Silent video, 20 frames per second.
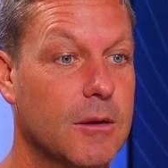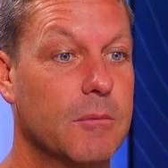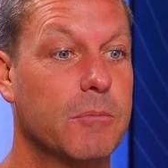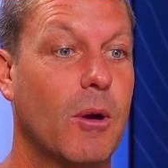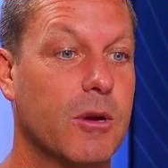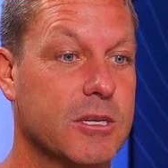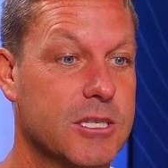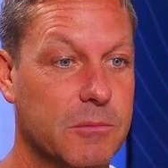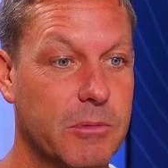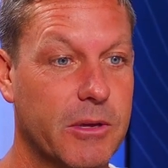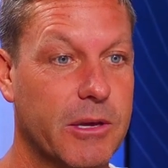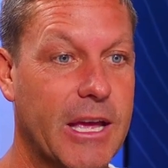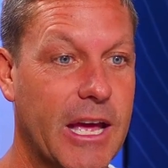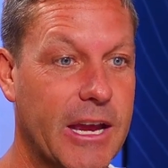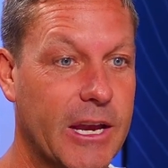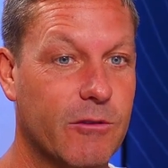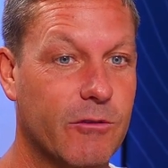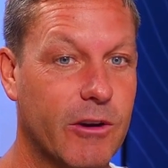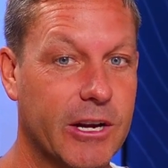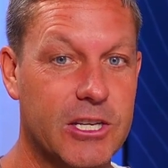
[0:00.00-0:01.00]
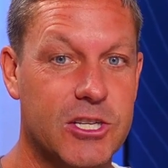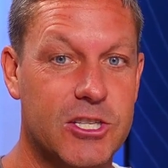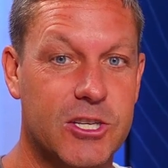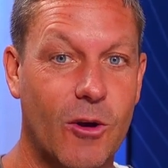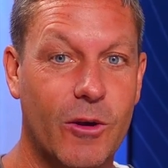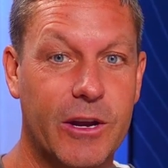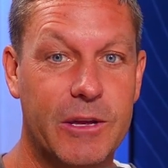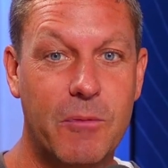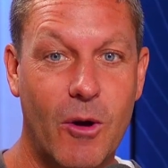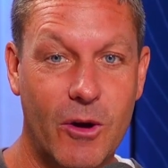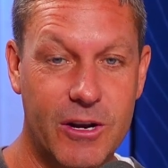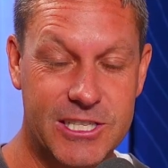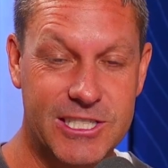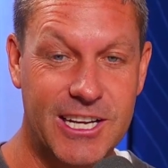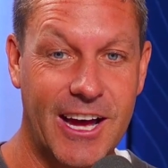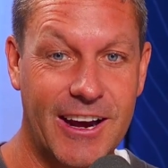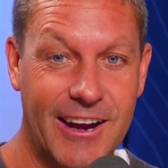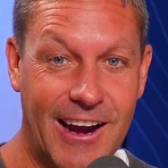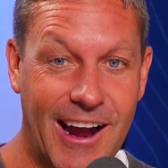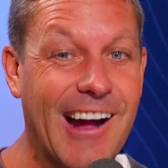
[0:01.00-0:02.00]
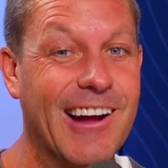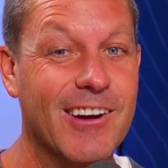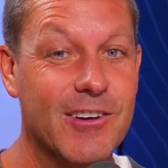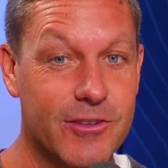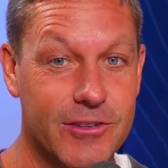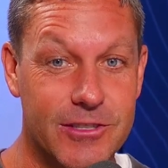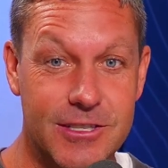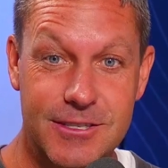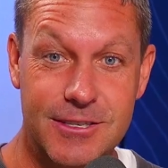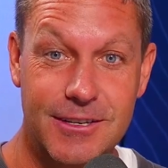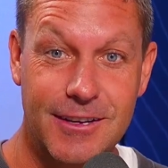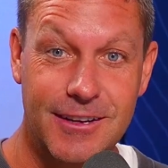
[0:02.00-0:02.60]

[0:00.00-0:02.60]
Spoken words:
possibly getting reshot, he might have started hundreds.